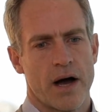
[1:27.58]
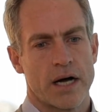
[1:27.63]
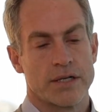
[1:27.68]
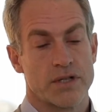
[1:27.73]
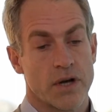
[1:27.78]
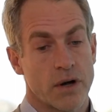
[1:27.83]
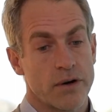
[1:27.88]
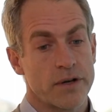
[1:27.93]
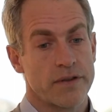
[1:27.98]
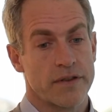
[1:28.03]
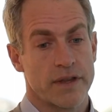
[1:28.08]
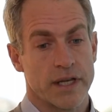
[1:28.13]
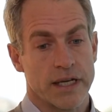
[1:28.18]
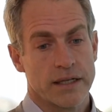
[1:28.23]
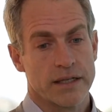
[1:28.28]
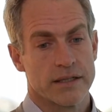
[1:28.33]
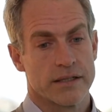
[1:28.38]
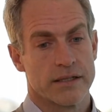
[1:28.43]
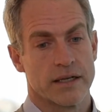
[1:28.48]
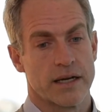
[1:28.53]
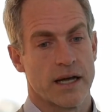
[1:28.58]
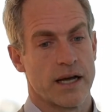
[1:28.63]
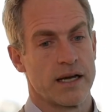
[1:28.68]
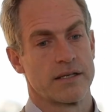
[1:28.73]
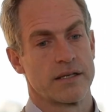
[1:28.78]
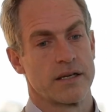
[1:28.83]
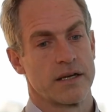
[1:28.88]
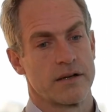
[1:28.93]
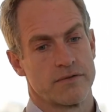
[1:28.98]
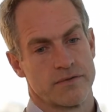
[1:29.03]
don't think it's a
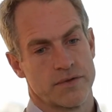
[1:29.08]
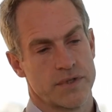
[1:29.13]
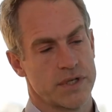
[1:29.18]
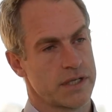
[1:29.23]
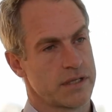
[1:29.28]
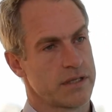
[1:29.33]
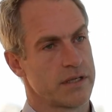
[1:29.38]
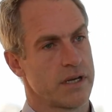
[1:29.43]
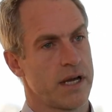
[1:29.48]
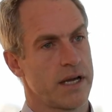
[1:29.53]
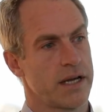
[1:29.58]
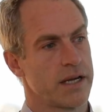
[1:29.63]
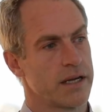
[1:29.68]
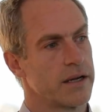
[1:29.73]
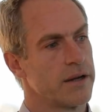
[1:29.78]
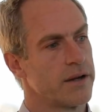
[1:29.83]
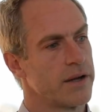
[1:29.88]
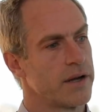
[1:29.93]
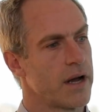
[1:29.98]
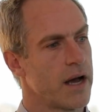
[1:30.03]
case of just saying,